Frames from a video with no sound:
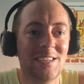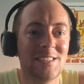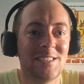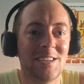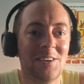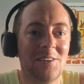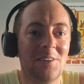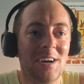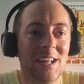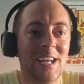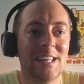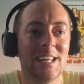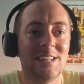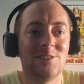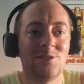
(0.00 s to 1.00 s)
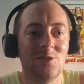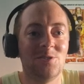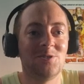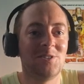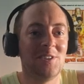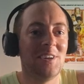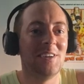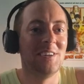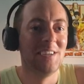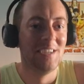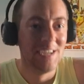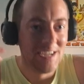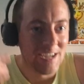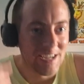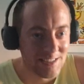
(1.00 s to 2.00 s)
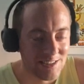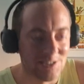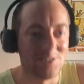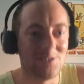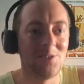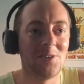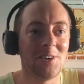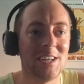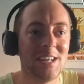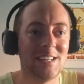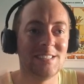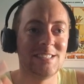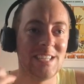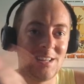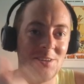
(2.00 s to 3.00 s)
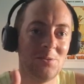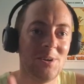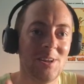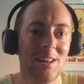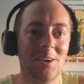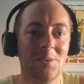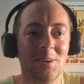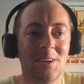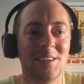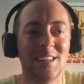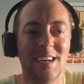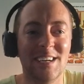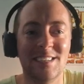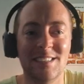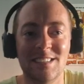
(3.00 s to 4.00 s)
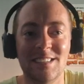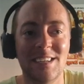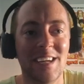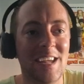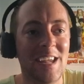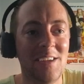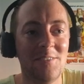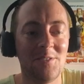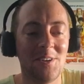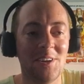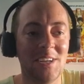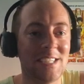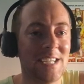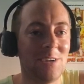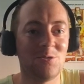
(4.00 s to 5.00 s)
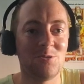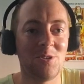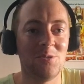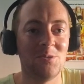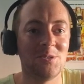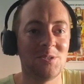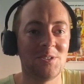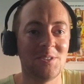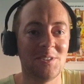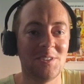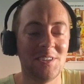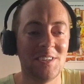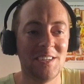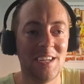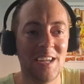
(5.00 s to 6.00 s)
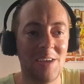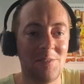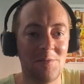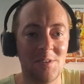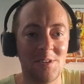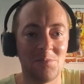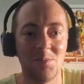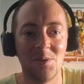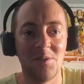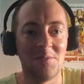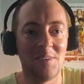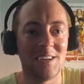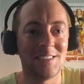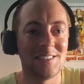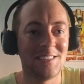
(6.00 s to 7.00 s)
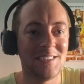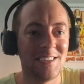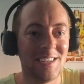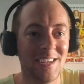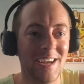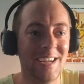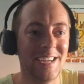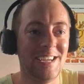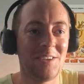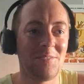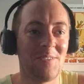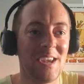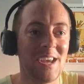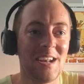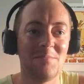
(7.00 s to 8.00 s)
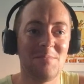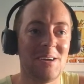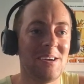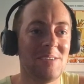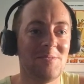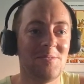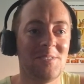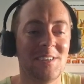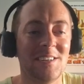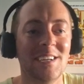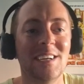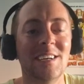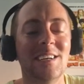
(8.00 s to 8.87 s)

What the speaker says: So I like that touch that he had to duck and then said the word lower. Like, even on his outros, everything's perfect. He's thinking about everything.